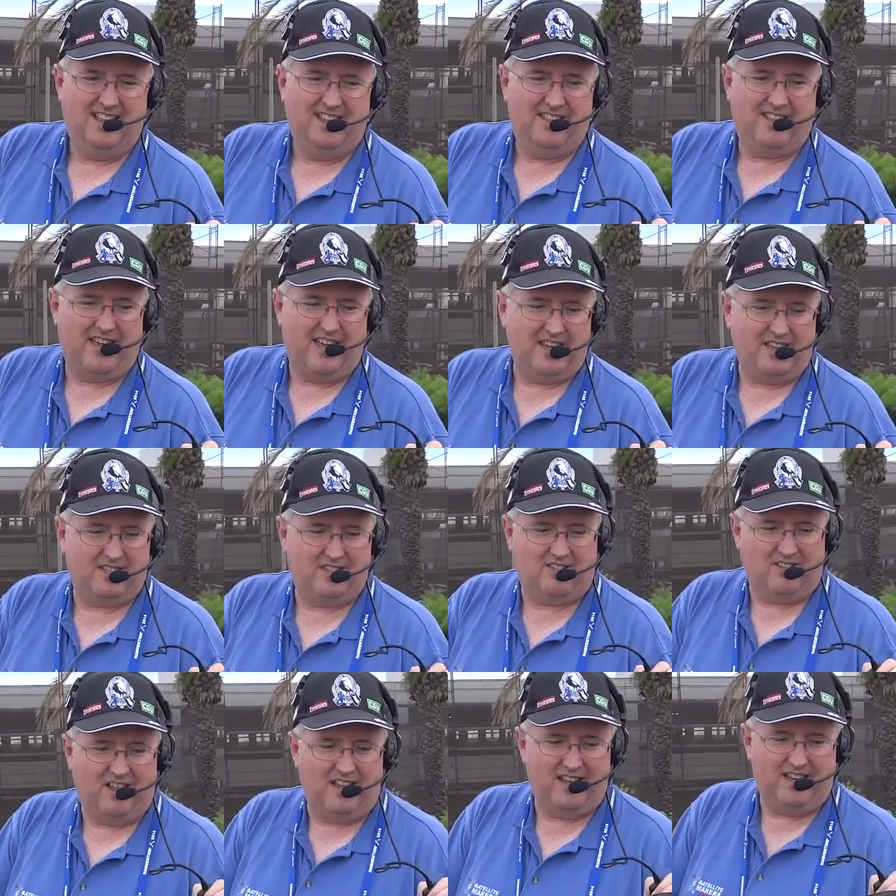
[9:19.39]

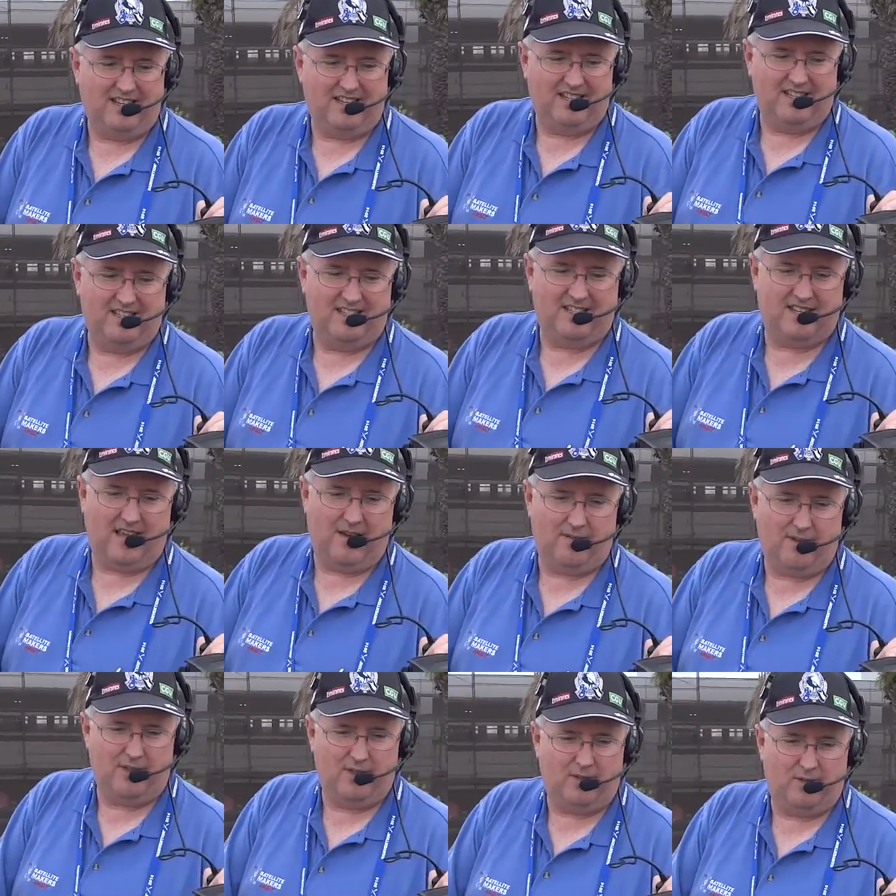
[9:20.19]
Thanks, Clayton.
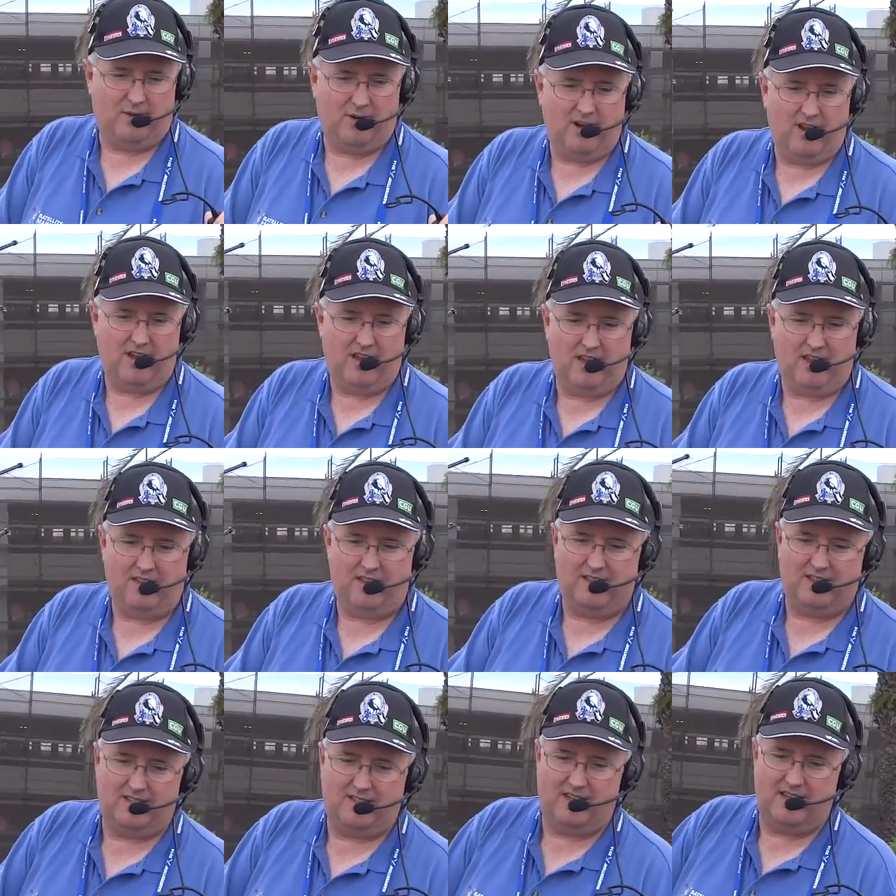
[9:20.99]

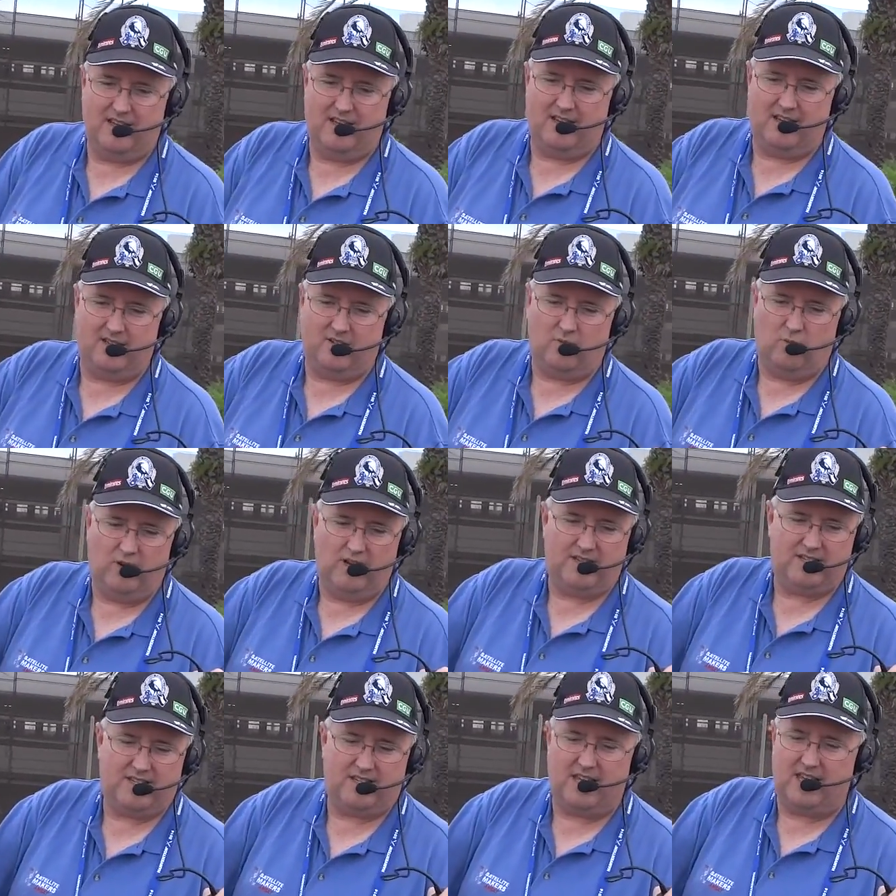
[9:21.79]
7-3, this is
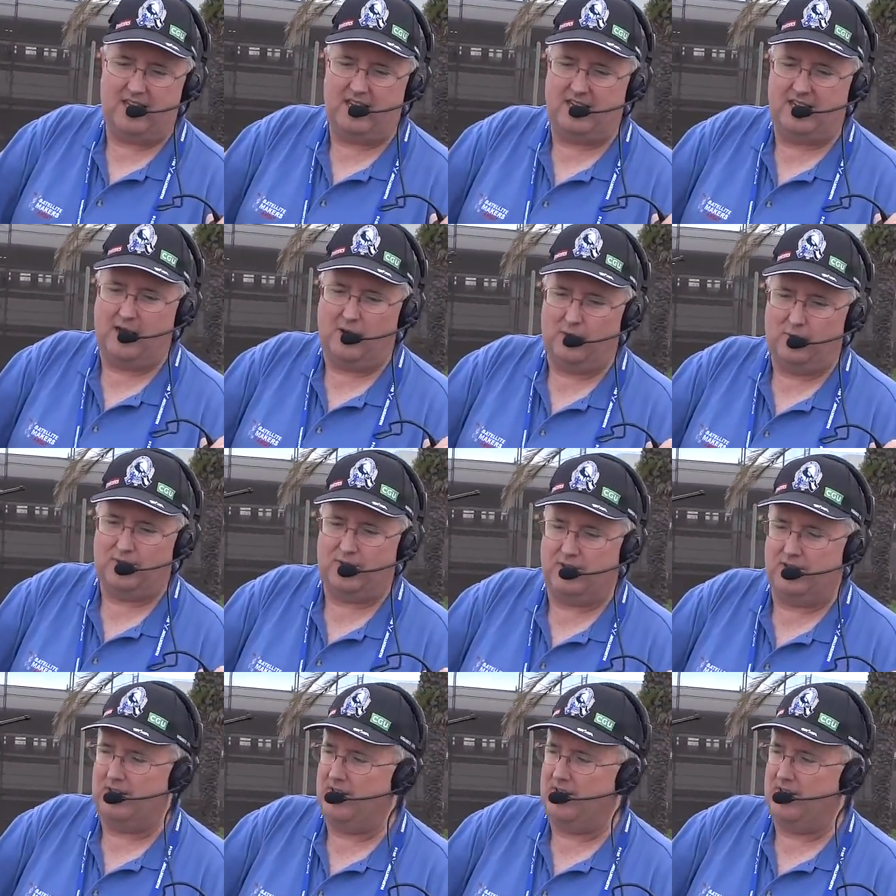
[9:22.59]
Whiskey Delta